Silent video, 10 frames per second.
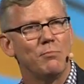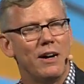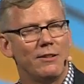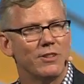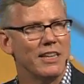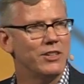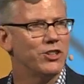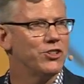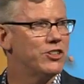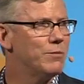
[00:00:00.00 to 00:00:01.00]
my
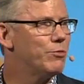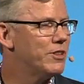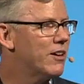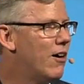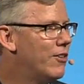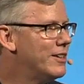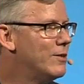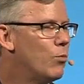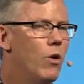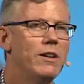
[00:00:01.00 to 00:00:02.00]
relationship with Colin
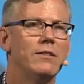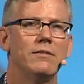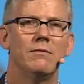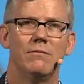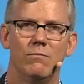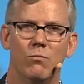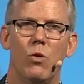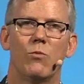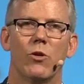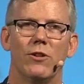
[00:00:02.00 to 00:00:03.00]
in one
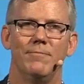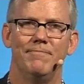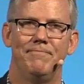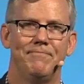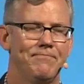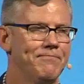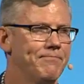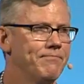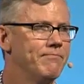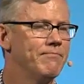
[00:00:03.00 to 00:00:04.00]
word:
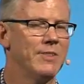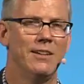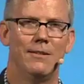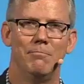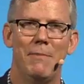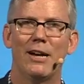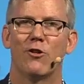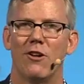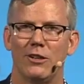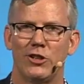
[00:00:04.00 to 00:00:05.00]
man
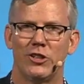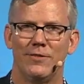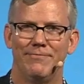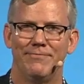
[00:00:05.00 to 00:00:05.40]
crush.